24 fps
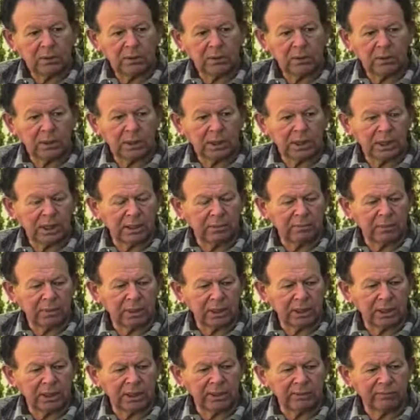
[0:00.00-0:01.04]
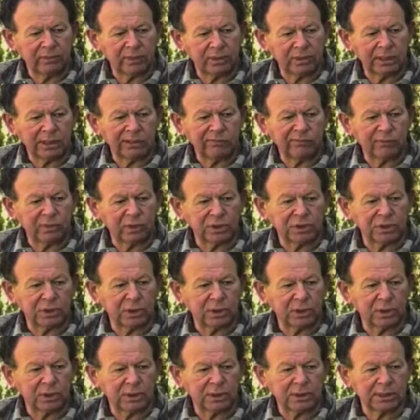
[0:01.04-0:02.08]
I believe that
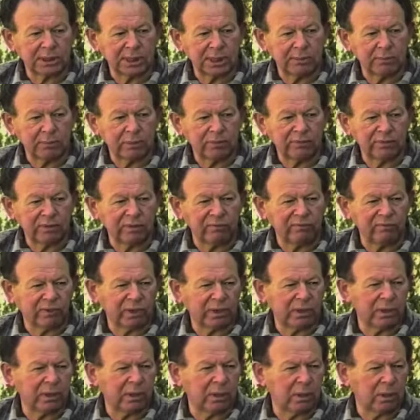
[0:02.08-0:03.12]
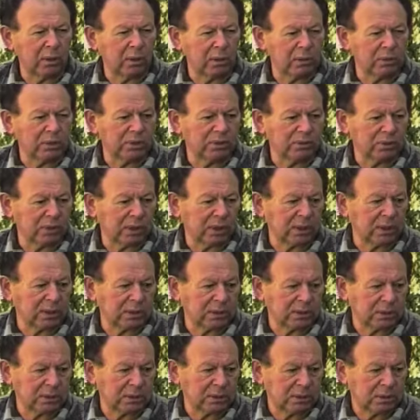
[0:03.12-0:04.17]
unfortunately some of the very old
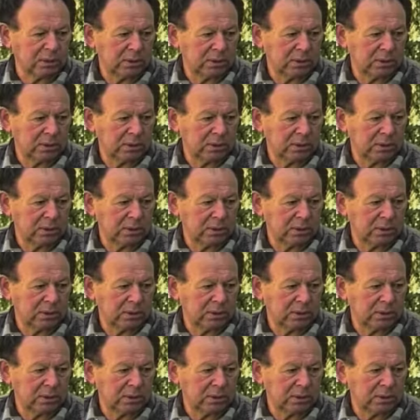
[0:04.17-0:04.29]
struggles